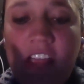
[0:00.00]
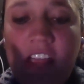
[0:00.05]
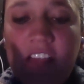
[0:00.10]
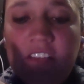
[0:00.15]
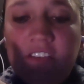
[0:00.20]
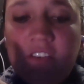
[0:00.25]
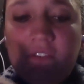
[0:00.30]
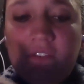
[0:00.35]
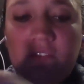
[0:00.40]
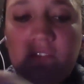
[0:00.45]

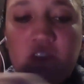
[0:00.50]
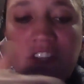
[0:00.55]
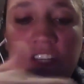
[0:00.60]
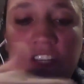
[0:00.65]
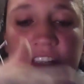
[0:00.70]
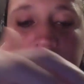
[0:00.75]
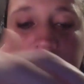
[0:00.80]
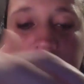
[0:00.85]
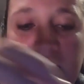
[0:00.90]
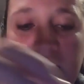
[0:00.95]
So
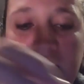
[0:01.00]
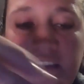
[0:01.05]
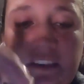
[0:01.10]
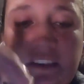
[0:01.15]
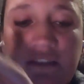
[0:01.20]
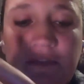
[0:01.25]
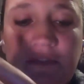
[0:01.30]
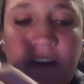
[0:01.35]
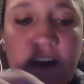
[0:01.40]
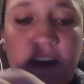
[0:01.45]
just to make
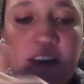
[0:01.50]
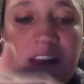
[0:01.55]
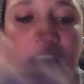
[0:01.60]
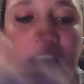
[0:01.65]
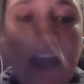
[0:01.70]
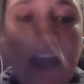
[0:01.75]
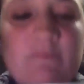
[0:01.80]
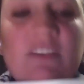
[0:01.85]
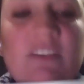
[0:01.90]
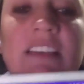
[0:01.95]
this fun,
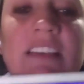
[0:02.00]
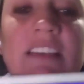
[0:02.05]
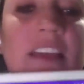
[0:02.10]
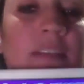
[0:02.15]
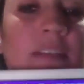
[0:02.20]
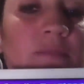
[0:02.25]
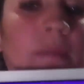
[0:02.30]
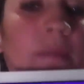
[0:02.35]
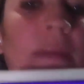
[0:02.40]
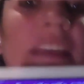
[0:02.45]
I'm going to
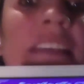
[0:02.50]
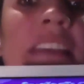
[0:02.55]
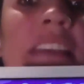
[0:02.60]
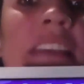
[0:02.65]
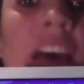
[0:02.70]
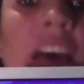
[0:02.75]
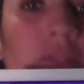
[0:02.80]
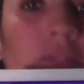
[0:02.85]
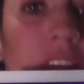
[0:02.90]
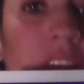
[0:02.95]
put
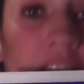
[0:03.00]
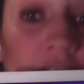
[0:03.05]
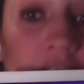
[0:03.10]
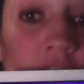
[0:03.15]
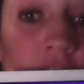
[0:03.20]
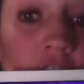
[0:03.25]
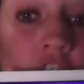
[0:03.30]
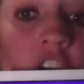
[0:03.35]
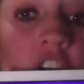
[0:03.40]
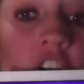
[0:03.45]
myself in
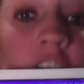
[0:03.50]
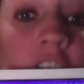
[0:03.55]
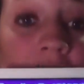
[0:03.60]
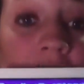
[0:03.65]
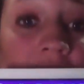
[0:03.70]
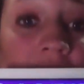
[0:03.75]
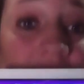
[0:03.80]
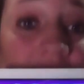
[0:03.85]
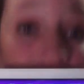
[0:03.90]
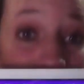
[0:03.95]
here
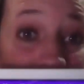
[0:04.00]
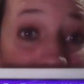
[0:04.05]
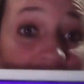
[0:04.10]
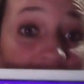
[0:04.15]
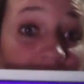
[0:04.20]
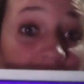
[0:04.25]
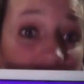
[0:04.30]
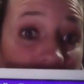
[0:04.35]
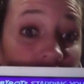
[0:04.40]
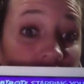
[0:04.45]
as the main
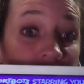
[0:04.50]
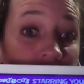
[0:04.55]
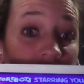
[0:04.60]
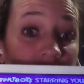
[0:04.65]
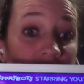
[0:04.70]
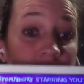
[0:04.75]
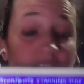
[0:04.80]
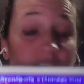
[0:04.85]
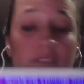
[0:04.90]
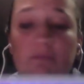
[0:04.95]
character of
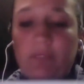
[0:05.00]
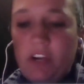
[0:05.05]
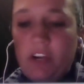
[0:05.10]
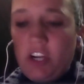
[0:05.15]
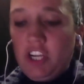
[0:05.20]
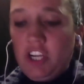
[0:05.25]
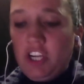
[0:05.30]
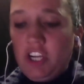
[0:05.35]
this book.